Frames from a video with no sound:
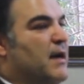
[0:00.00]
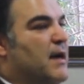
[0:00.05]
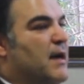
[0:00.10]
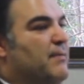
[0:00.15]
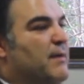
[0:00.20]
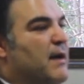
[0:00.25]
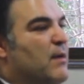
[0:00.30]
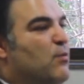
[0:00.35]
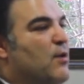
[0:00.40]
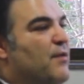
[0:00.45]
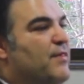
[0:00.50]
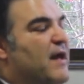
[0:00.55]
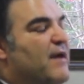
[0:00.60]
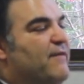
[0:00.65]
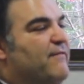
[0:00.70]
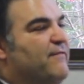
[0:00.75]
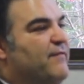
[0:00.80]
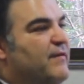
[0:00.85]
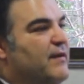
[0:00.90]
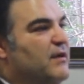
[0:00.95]
and what
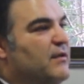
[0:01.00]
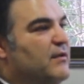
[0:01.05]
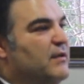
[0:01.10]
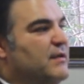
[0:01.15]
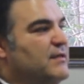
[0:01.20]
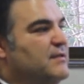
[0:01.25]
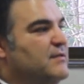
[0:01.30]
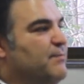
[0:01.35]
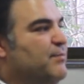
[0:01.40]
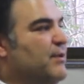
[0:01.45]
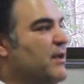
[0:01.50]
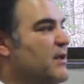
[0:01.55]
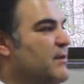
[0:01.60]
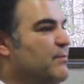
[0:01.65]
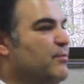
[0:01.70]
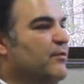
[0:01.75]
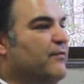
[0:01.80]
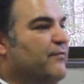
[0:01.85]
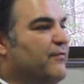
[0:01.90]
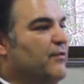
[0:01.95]
they feel is
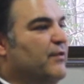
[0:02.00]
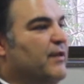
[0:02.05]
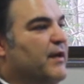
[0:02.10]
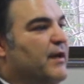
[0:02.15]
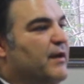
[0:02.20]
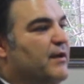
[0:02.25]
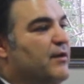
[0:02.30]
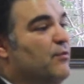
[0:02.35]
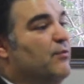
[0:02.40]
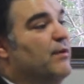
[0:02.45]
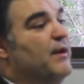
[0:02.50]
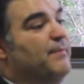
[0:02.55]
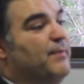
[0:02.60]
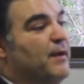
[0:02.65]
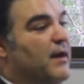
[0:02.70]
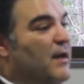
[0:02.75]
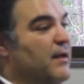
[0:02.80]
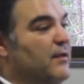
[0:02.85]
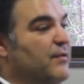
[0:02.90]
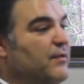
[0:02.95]
applicable for their
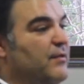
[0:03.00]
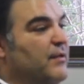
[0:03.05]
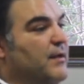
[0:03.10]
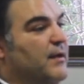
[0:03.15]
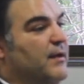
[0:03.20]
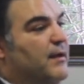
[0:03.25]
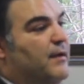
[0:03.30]
career path.